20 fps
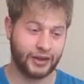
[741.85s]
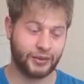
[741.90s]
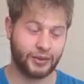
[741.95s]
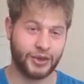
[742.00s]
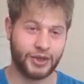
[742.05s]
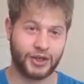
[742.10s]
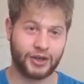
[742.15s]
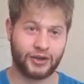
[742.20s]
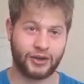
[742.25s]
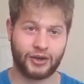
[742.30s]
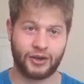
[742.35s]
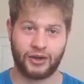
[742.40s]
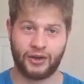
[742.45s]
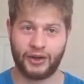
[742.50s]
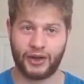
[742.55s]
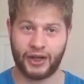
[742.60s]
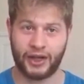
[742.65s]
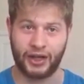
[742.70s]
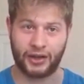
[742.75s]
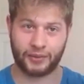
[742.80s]
We didn't
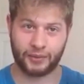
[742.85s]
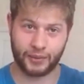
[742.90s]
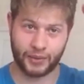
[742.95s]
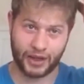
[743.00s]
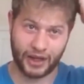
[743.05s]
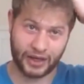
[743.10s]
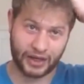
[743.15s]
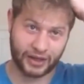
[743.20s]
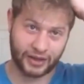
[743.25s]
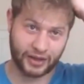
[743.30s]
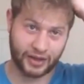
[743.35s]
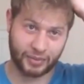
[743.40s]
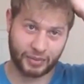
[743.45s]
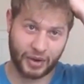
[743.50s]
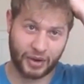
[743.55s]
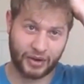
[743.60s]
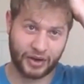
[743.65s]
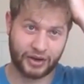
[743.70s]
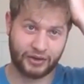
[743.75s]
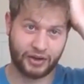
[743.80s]
know anything
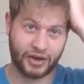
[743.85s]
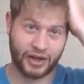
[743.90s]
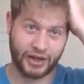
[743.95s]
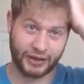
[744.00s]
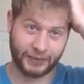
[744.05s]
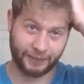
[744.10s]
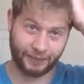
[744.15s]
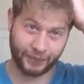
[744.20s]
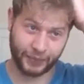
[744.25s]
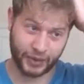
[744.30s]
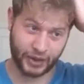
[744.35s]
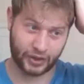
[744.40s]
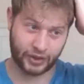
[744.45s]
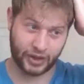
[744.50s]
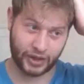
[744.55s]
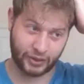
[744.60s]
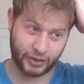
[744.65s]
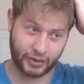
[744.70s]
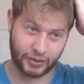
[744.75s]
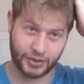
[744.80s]
about it, really,
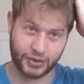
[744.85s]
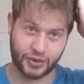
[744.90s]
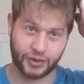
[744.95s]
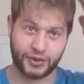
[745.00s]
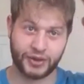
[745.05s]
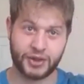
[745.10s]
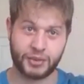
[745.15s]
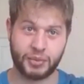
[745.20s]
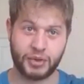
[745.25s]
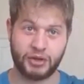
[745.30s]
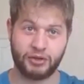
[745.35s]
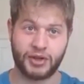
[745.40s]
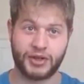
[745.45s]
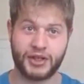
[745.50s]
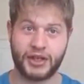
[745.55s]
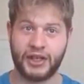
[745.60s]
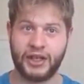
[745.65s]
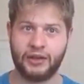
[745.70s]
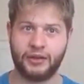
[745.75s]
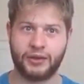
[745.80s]
or how it was going to be
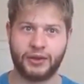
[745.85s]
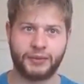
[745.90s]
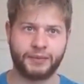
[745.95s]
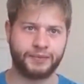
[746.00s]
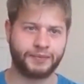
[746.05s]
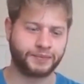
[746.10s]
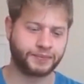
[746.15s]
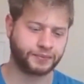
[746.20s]
received.